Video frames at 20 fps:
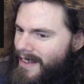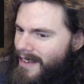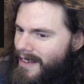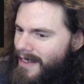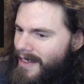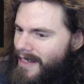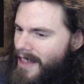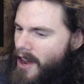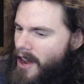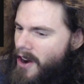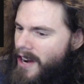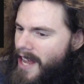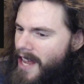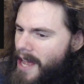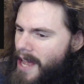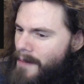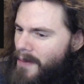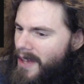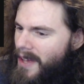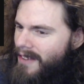They aren't
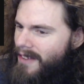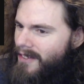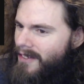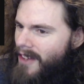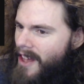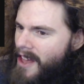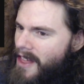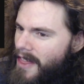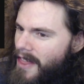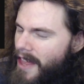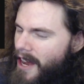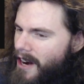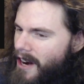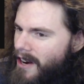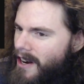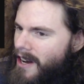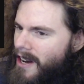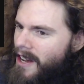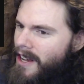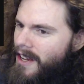hippies.
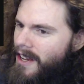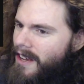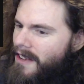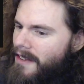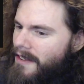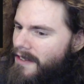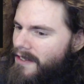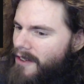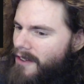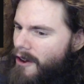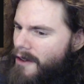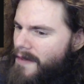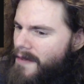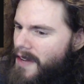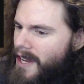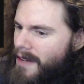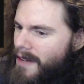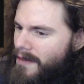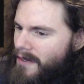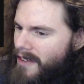They're
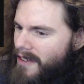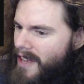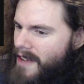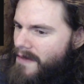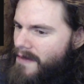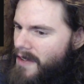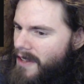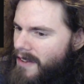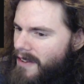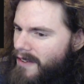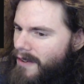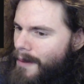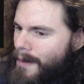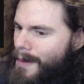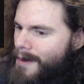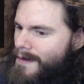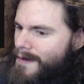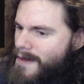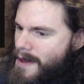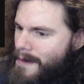conservatives, even, some
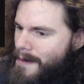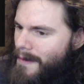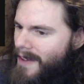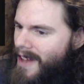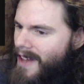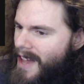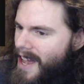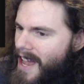of them.